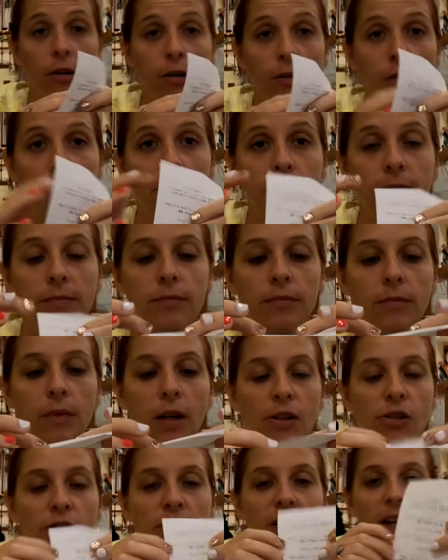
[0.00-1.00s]
have to wash dishes?
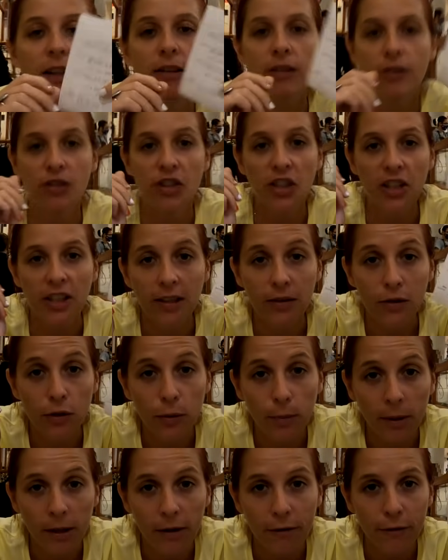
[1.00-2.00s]
I just get the ticket
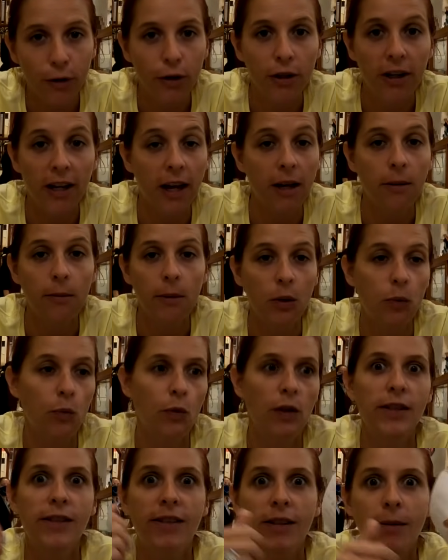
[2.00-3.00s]
to play for a game
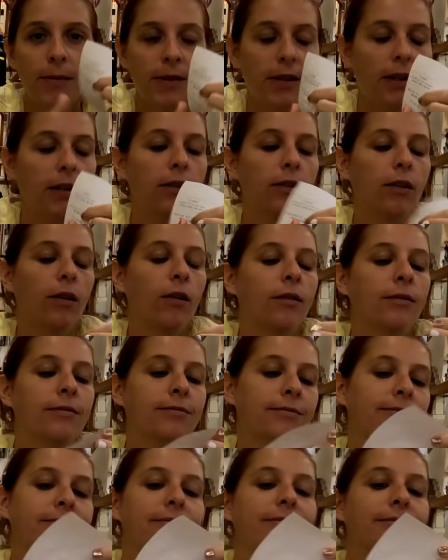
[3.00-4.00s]
and win something.
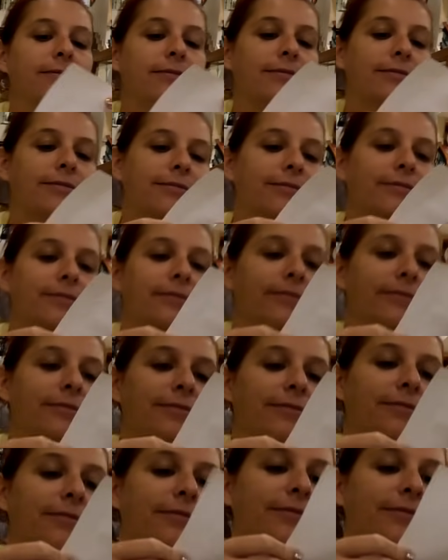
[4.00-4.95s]
Oh, oh if you win,